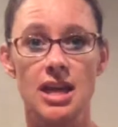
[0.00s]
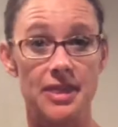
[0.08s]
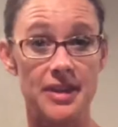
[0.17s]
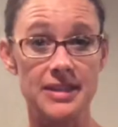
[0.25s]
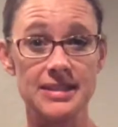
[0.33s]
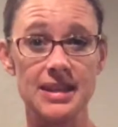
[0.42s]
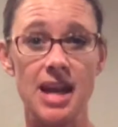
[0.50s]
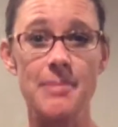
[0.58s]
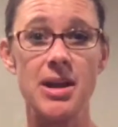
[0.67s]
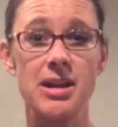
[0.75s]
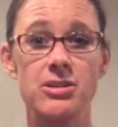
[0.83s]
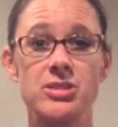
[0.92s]
This time
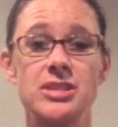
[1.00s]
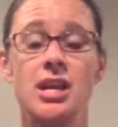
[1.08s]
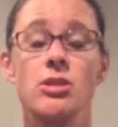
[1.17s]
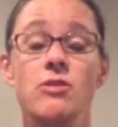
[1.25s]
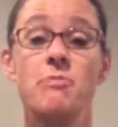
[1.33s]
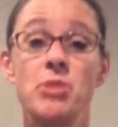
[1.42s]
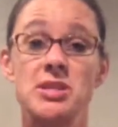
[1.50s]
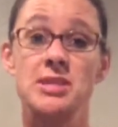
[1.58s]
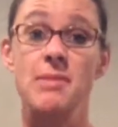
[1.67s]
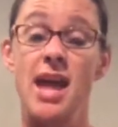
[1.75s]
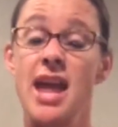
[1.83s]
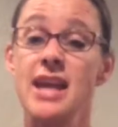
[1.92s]
I understand you've put
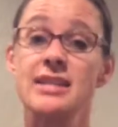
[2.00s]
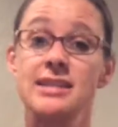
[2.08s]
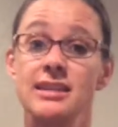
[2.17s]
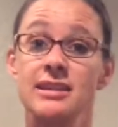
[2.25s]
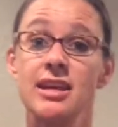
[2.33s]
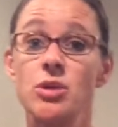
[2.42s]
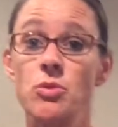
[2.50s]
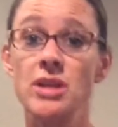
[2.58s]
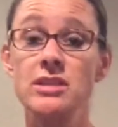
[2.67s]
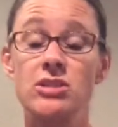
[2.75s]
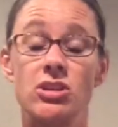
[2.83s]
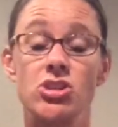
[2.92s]
some eggs in
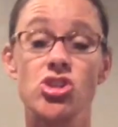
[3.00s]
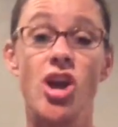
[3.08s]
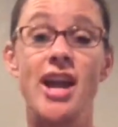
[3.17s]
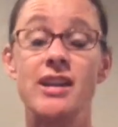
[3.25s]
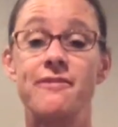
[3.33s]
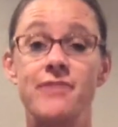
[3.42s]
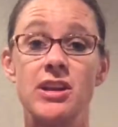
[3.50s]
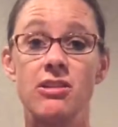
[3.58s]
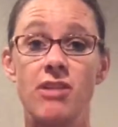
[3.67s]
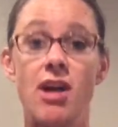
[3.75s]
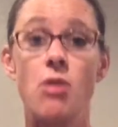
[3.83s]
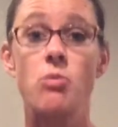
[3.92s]
liquids and are trying to
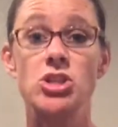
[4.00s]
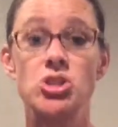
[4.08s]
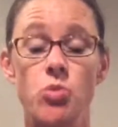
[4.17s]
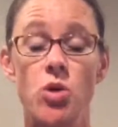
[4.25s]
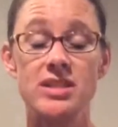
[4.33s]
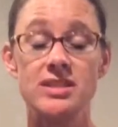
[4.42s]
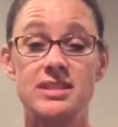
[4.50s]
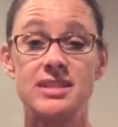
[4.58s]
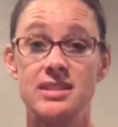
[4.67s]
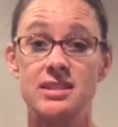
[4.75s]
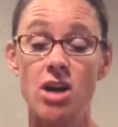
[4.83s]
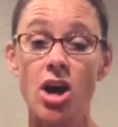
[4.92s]
figure out which ones
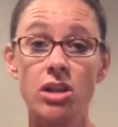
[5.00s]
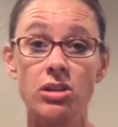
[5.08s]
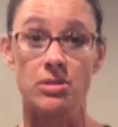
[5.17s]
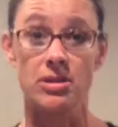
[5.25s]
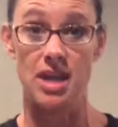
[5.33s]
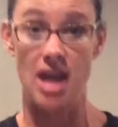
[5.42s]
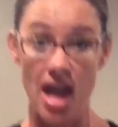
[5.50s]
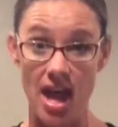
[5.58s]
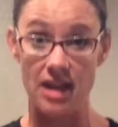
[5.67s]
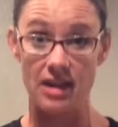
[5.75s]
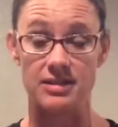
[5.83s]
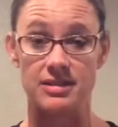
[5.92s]
discolor the
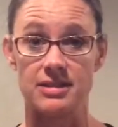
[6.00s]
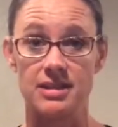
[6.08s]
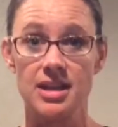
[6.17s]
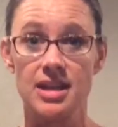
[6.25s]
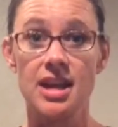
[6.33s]
eggs.